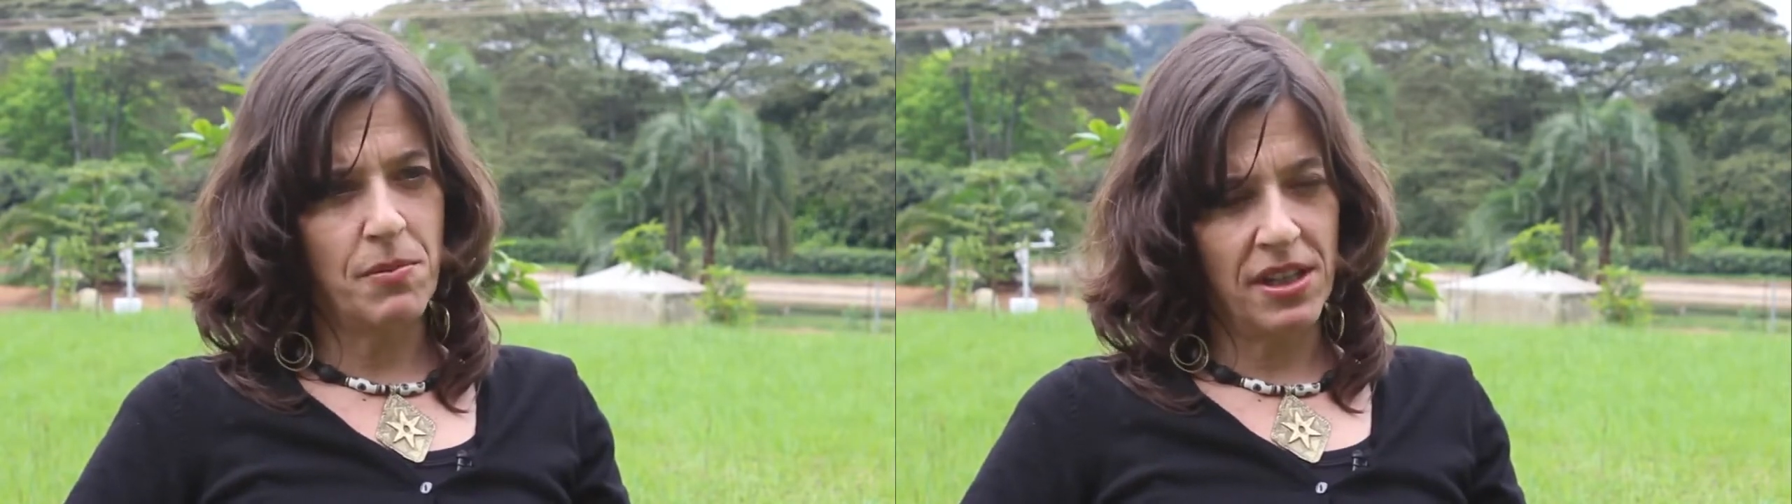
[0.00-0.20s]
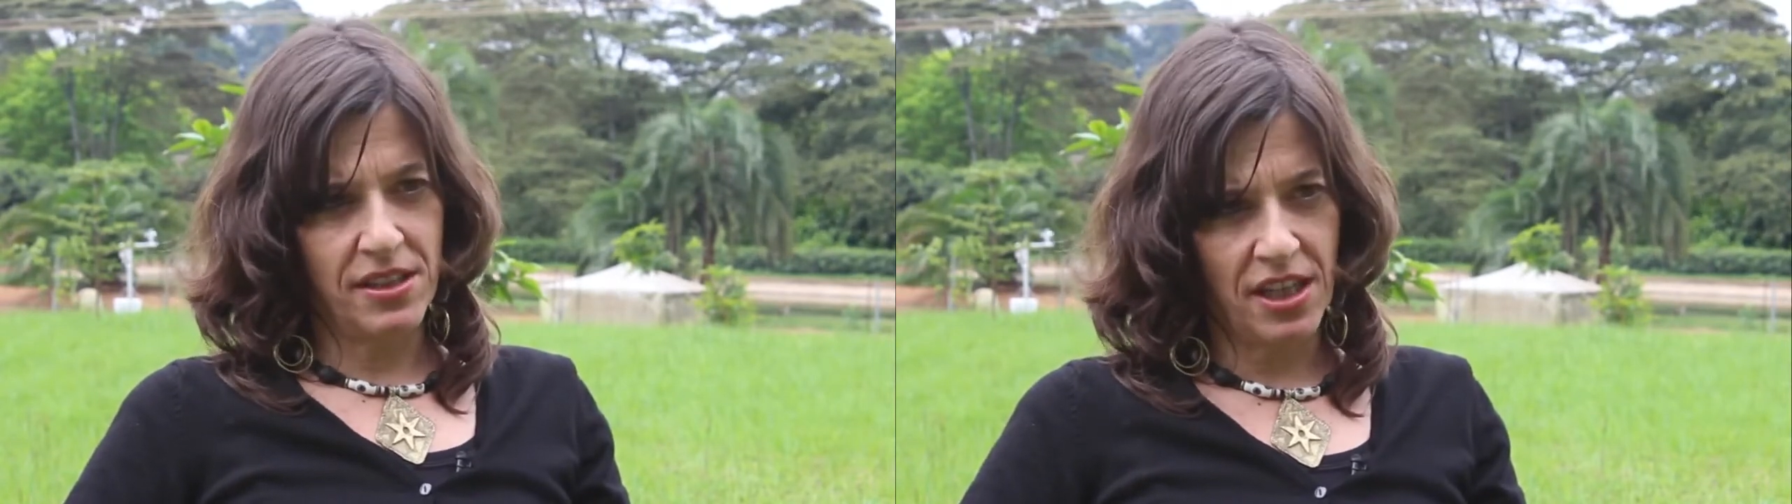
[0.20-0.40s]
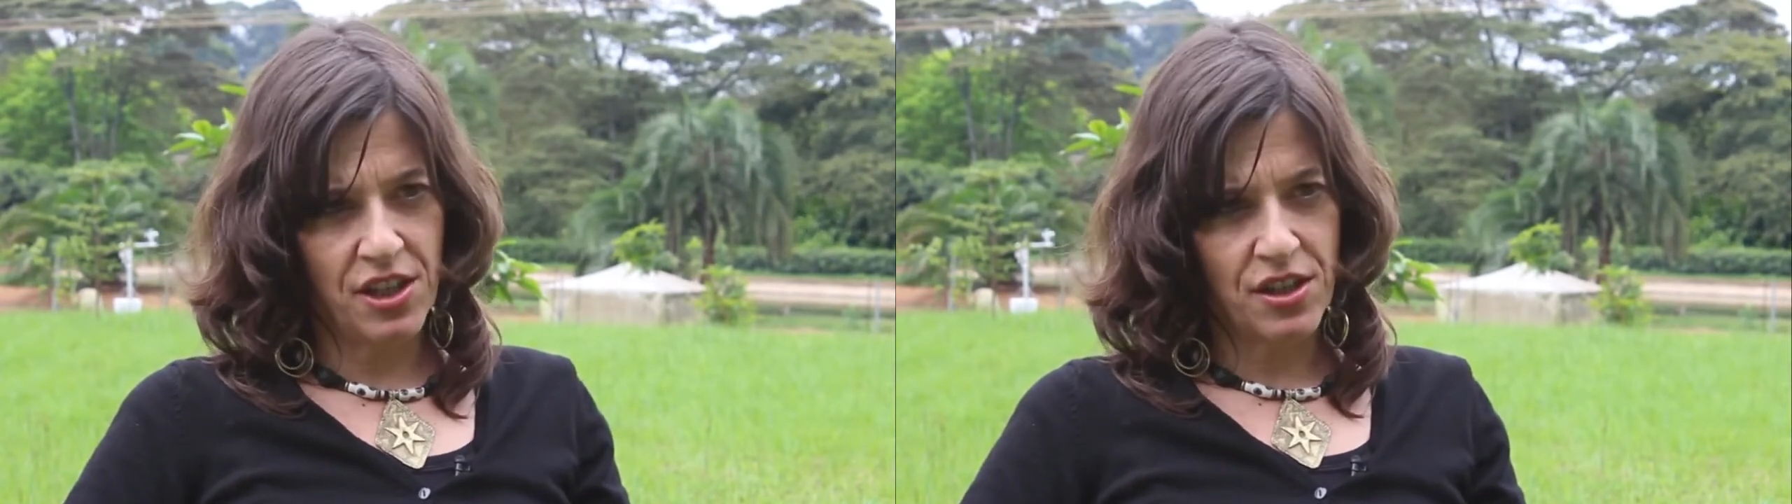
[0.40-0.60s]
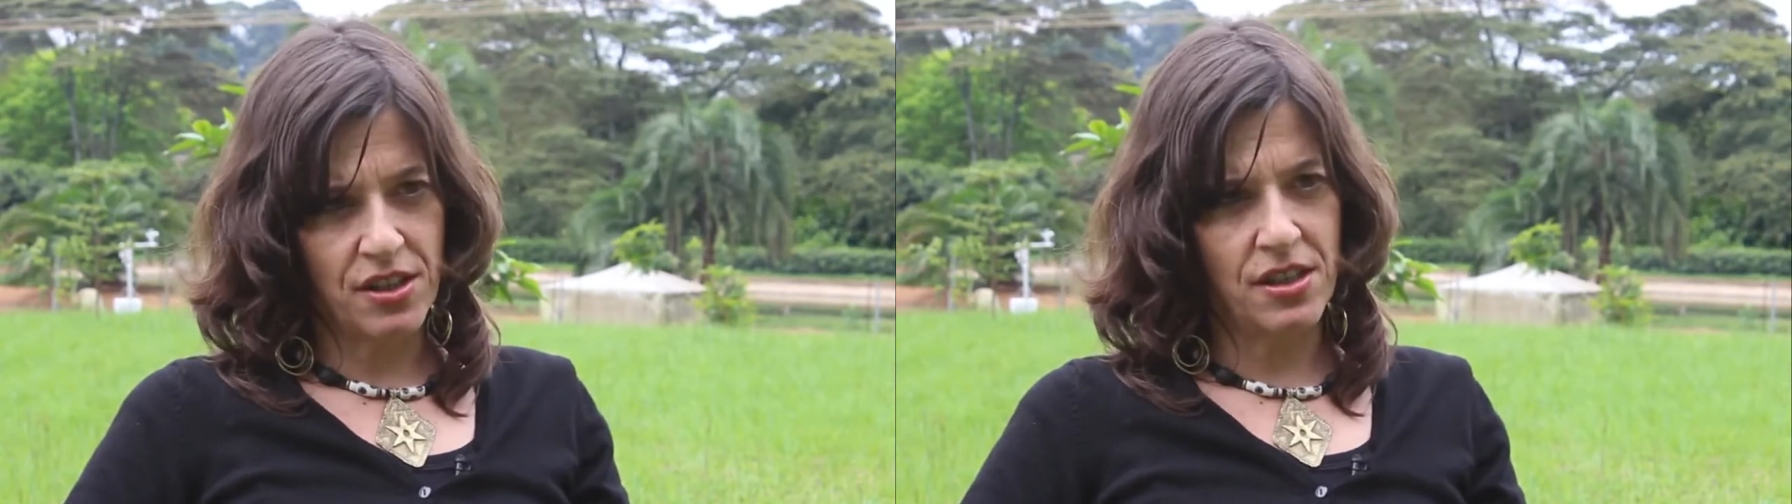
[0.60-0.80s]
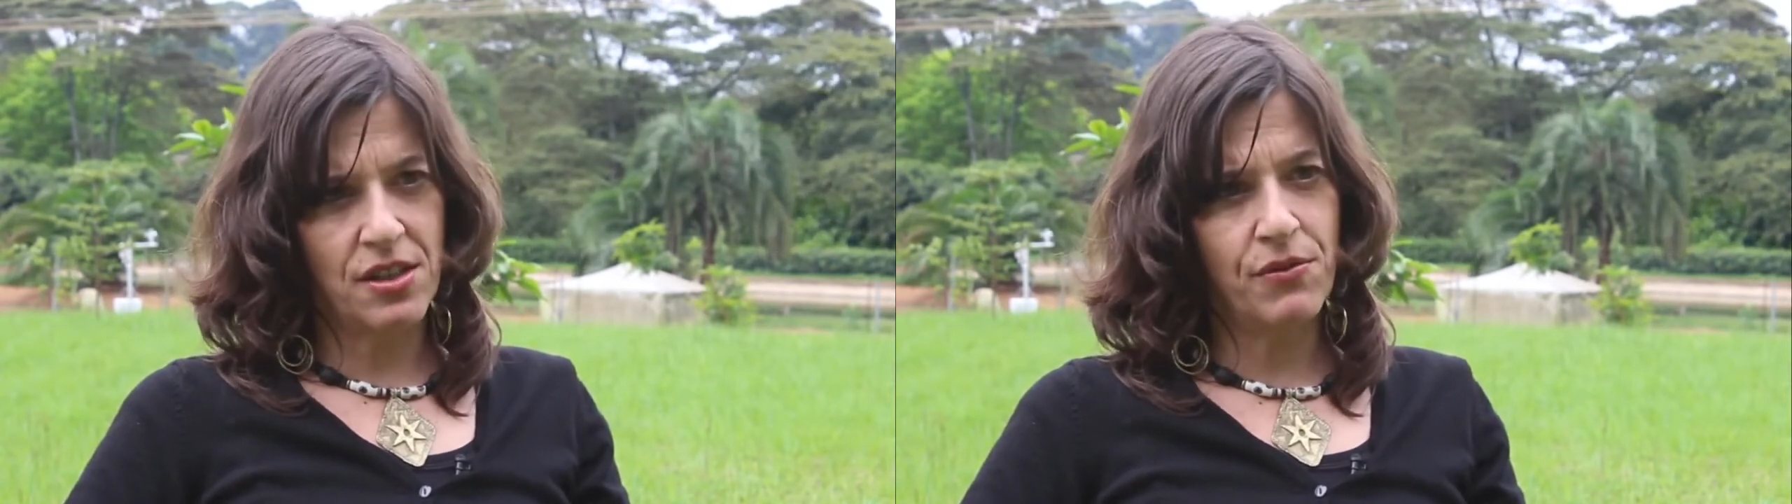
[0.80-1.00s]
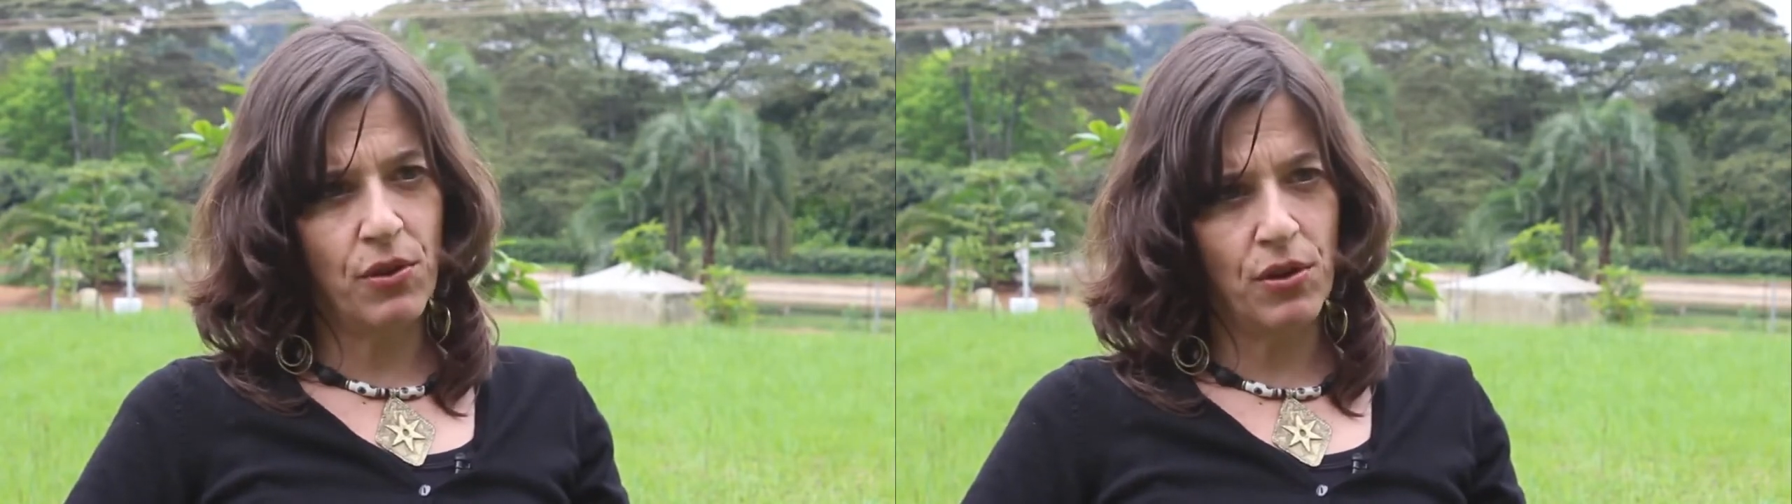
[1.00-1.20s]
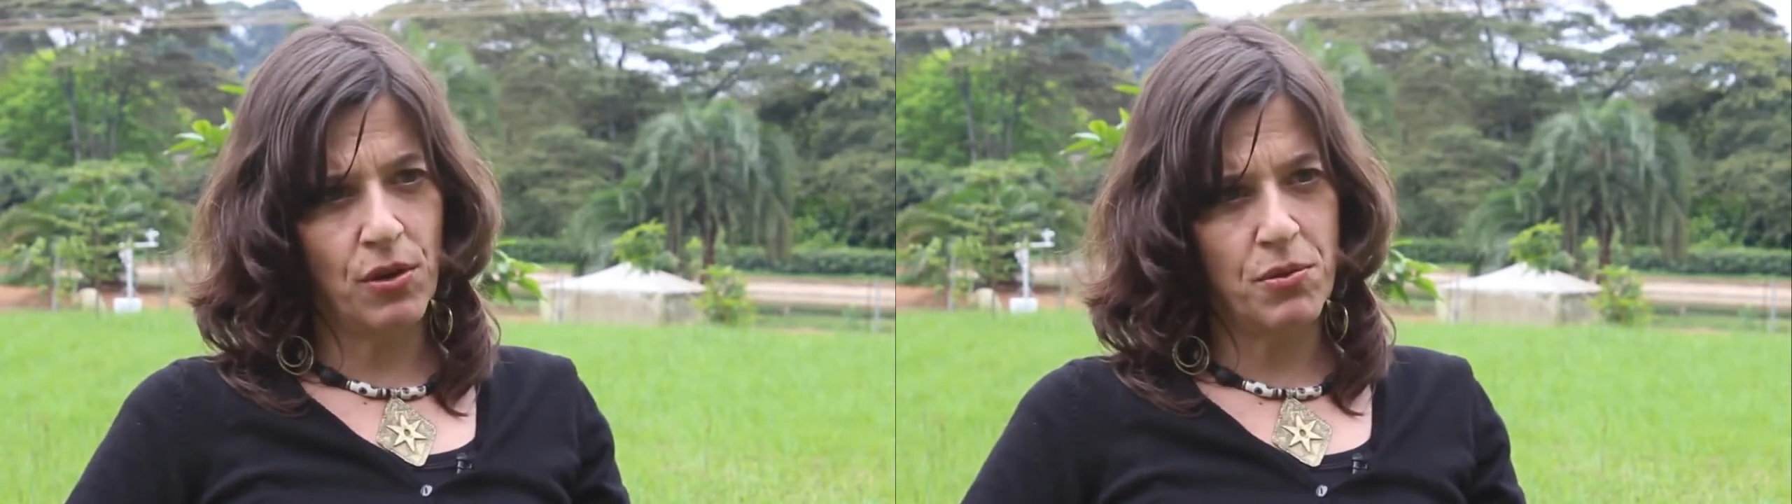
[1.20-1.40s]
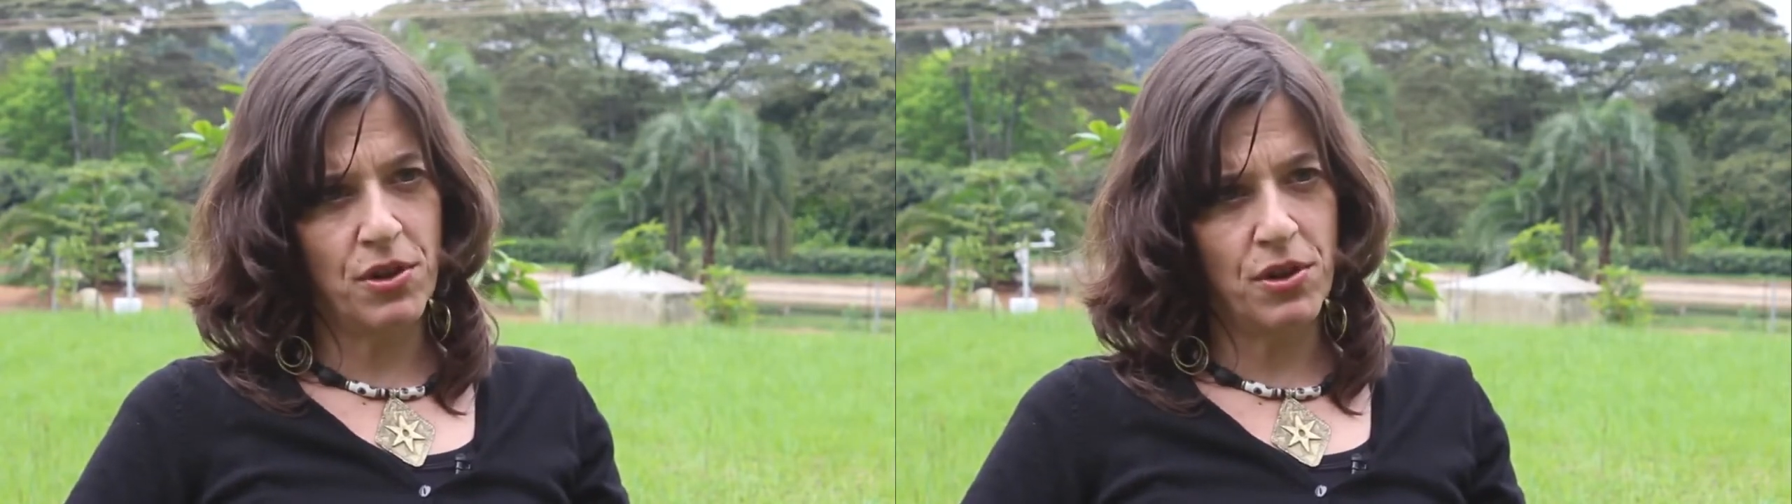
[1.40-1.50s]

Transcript: plantations for the